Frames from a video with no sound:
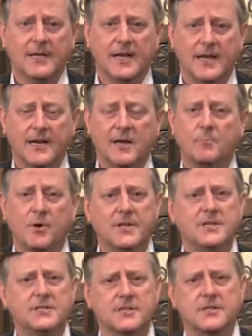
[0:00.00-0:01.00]
And uh,
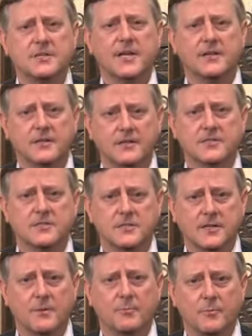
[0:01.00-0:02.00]
please just take just
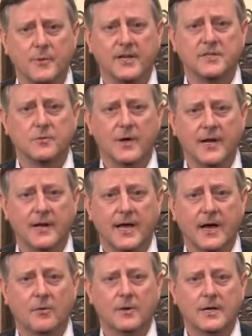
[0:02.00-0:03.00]
a couple minutes right
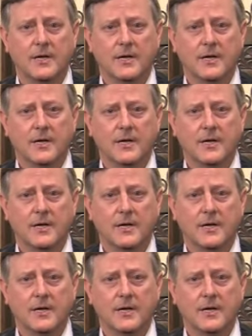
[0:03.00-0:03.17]
now